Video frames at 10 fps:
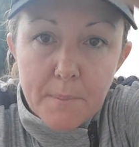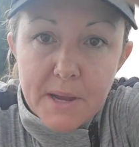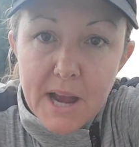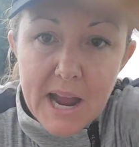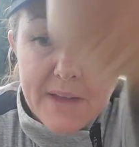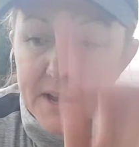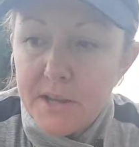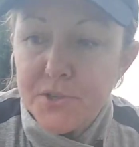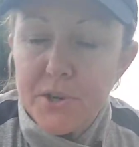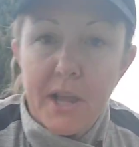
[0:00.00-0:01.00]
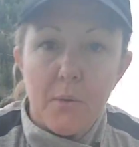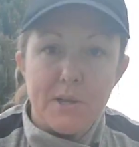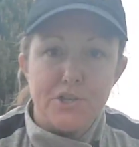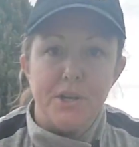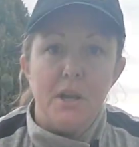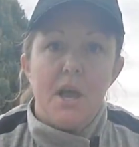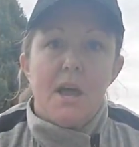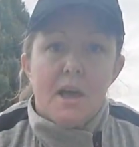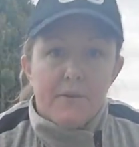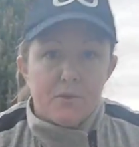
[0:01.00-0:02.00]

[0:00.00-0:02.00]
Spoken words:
dropping, I had that yesterday, a question.